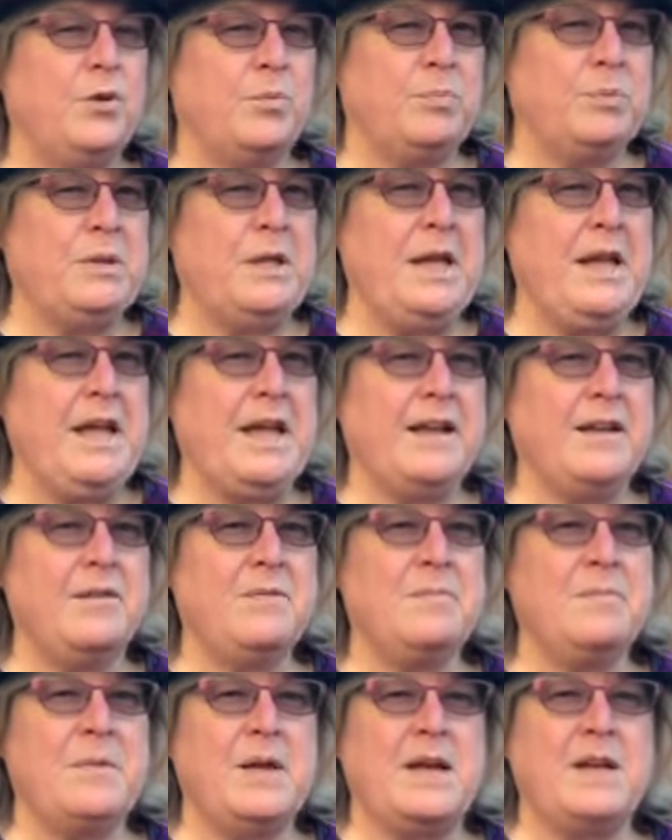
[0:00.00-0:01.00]
playing,
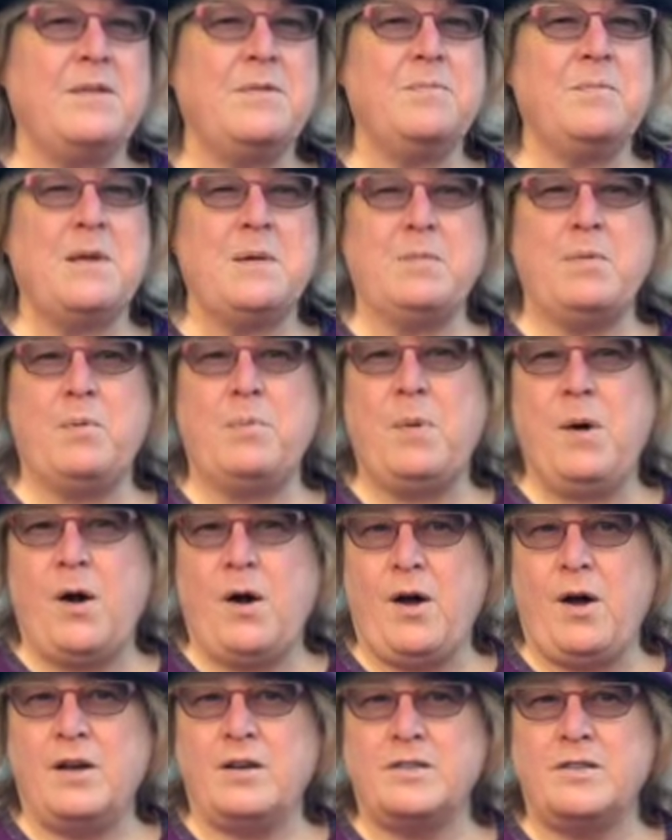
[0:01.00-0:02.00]
make people
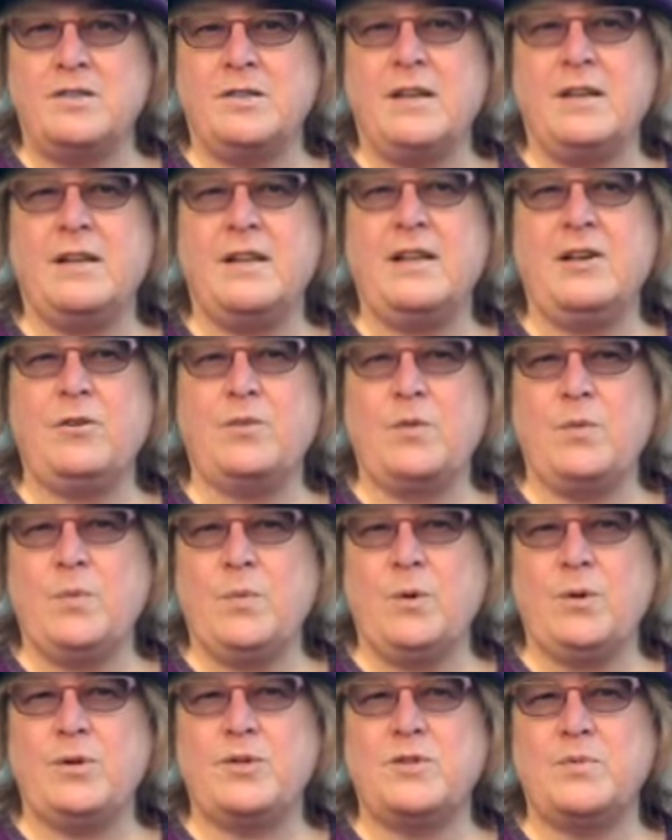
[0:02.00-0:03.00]
pause and hear the
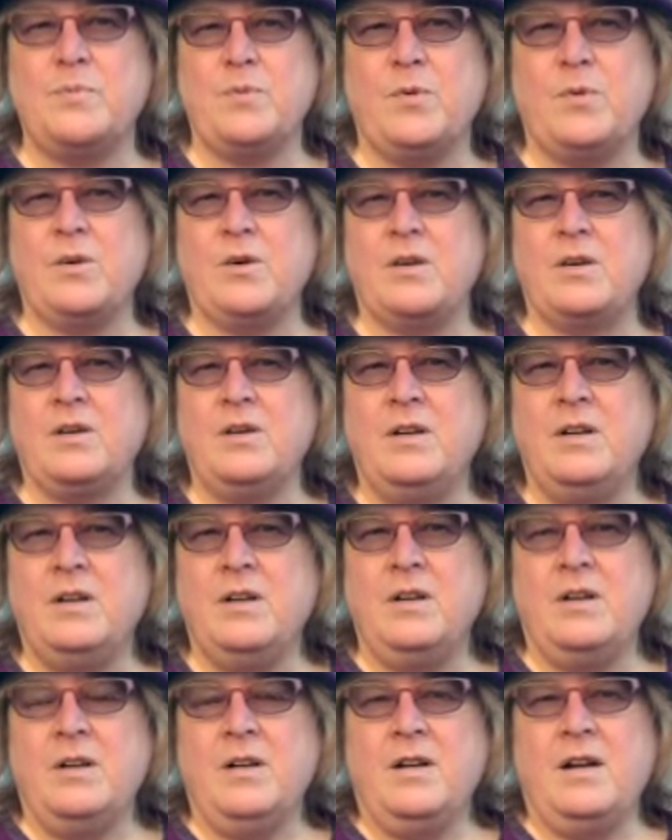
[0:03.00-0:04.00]
words more,
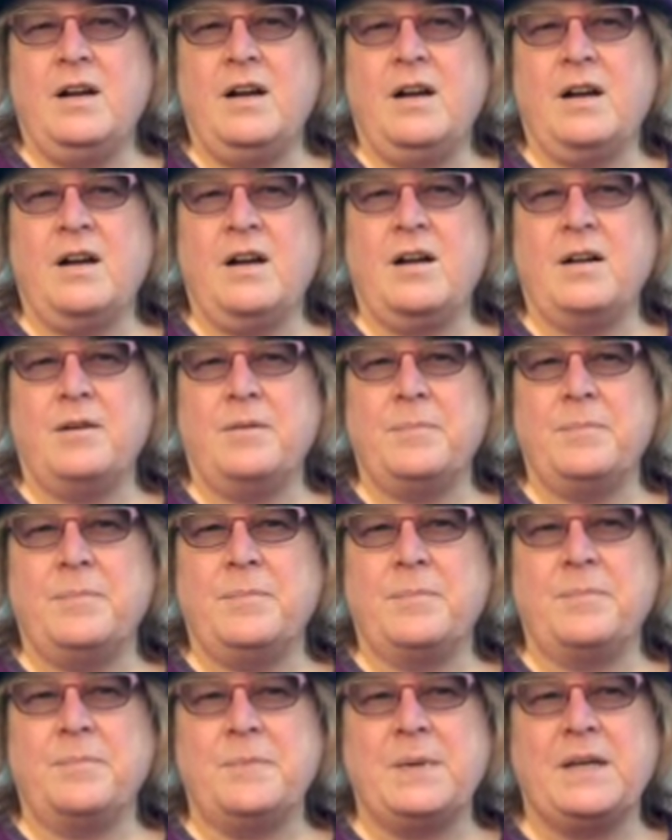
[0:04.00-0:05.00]

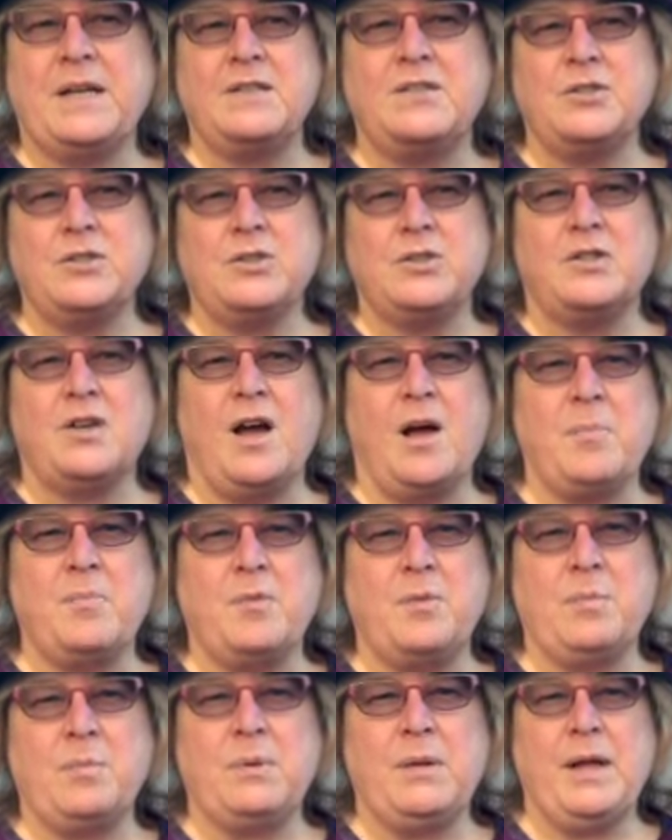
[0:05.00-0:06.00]
because you stop
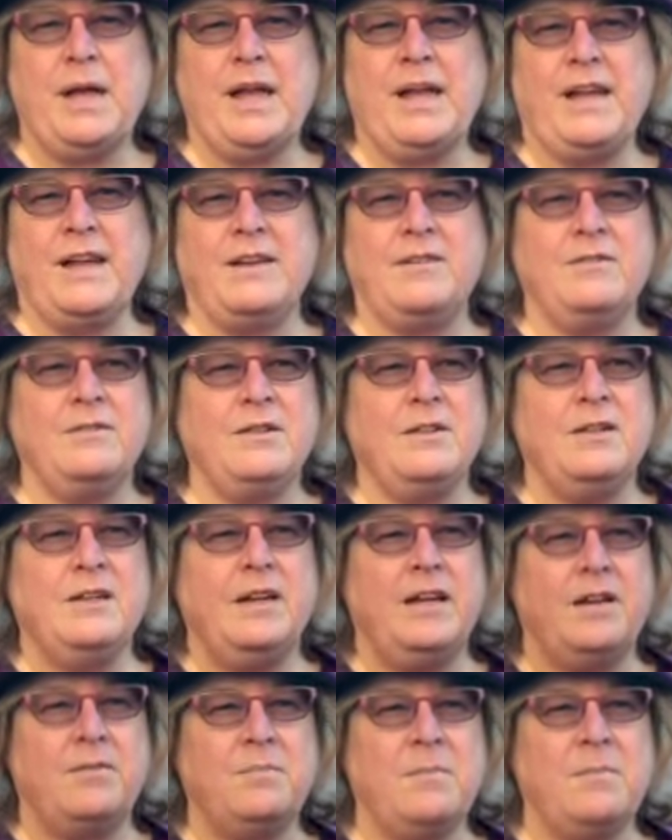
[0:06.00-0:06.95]
the playing and